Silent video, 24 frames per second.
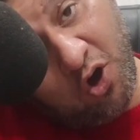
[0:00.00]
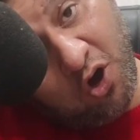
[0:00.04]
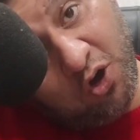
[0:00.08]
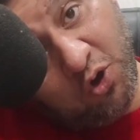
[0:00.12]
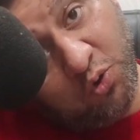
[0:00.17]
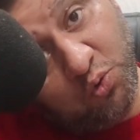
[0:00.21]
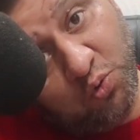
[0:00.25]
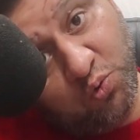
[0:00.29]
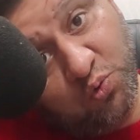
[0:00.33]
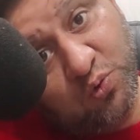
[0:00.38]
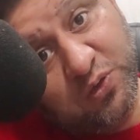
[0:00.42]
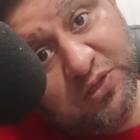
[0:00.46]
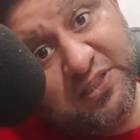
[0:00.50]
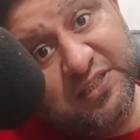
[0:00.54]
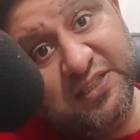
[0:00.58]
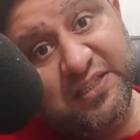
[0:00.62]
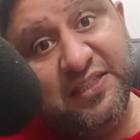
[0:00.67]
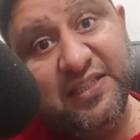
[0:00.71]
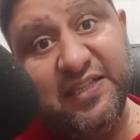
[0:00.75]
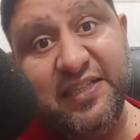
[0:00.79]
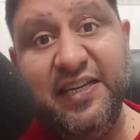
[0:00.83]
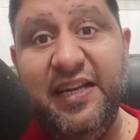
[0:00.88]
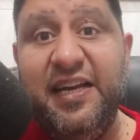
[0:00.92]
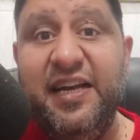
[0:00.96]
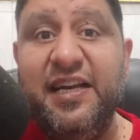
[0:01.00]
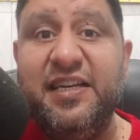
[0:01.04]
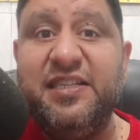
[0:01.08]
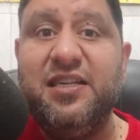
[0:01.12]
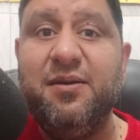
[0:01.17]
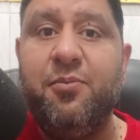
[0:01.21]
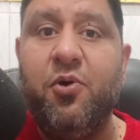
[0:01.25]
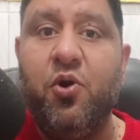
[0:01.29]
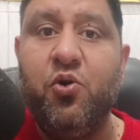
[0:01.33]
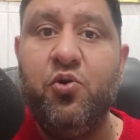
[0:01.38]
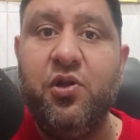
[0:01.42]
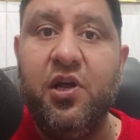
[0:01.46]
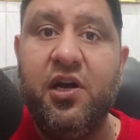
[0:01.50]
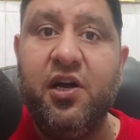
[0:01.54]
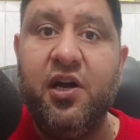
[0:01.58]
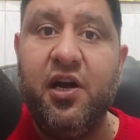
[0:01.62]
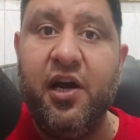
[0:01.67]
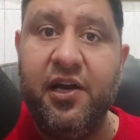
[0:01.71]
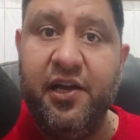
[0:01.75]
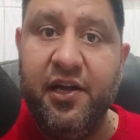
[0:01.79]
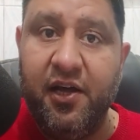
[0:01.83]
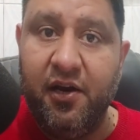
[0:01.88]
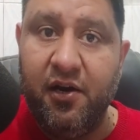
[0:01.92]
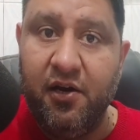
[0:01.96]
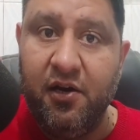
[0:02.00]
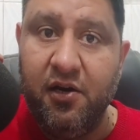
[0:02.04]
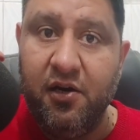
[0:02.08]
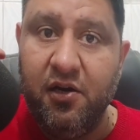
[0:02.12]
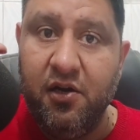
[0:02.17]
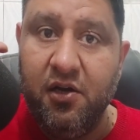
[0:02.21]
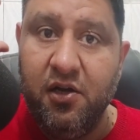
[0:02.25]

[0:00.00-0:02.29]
or who is serious about the career,